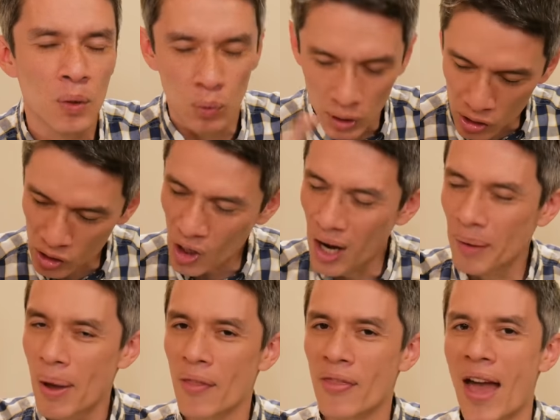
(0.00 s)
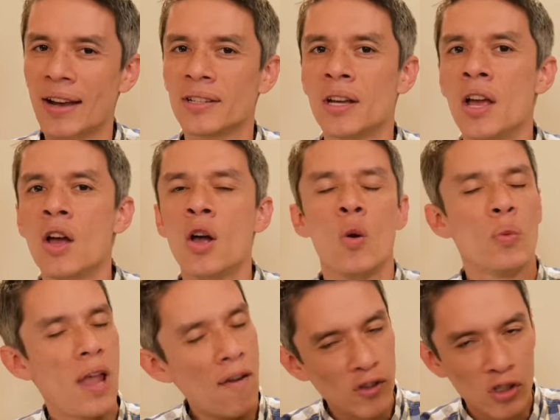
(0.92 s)
Well, let's talk about that.
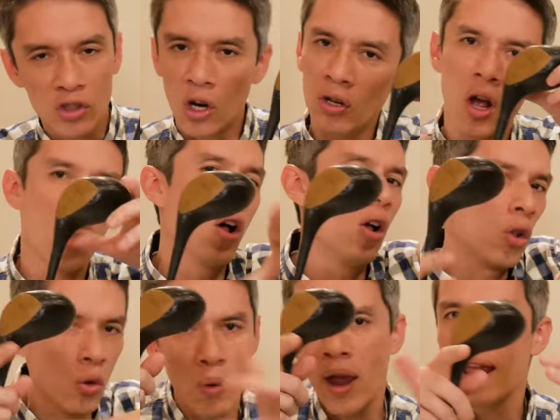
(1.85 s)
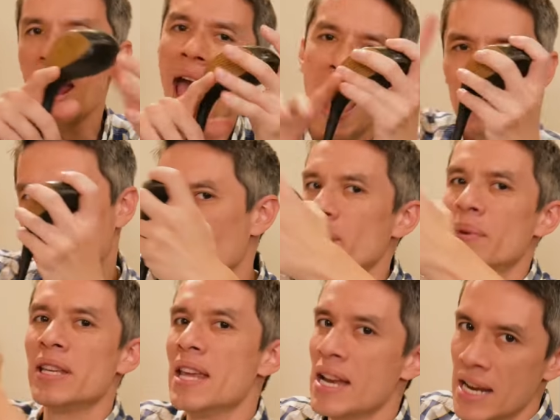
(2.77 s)
We have to start all the way at the
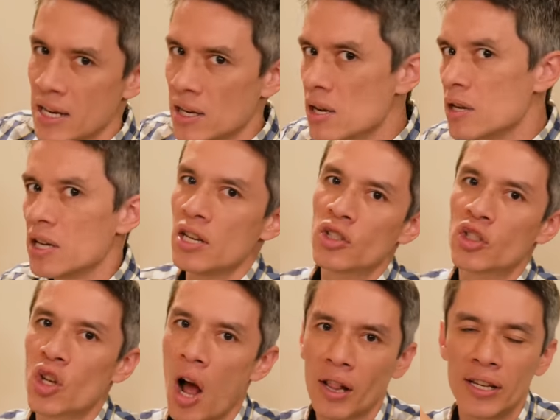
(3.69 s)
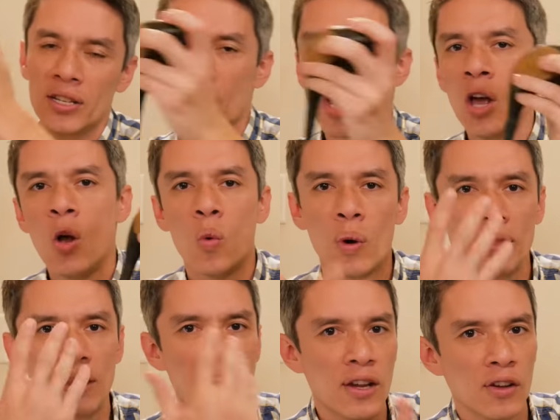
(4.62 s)
beginning in Scotland.
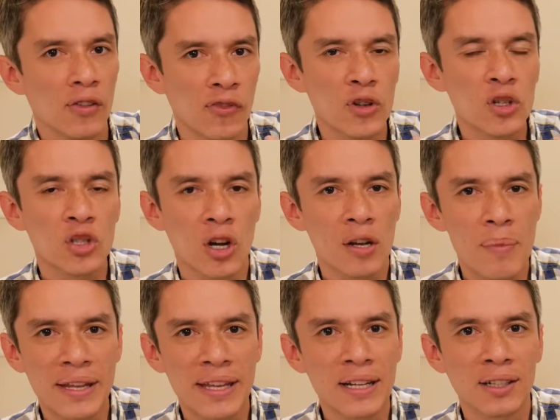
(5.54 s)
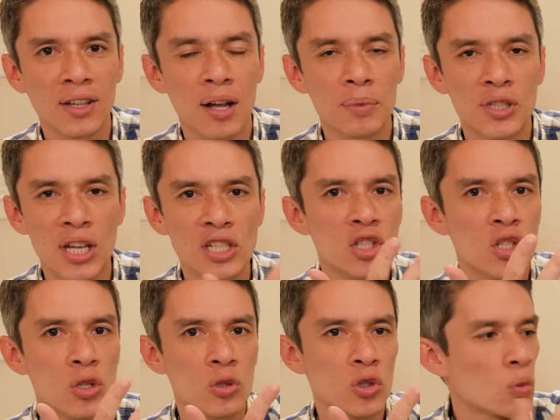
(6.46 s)
When they first started making clubs, they just
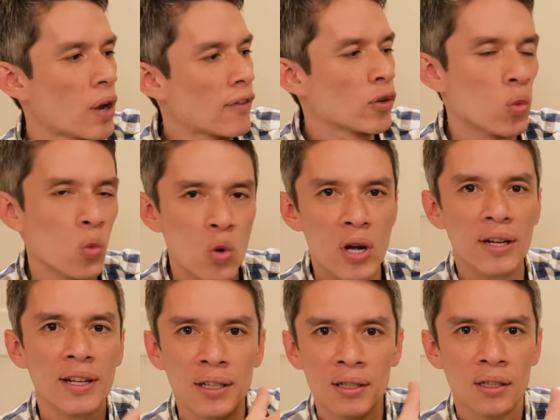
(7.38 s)
used whatever wood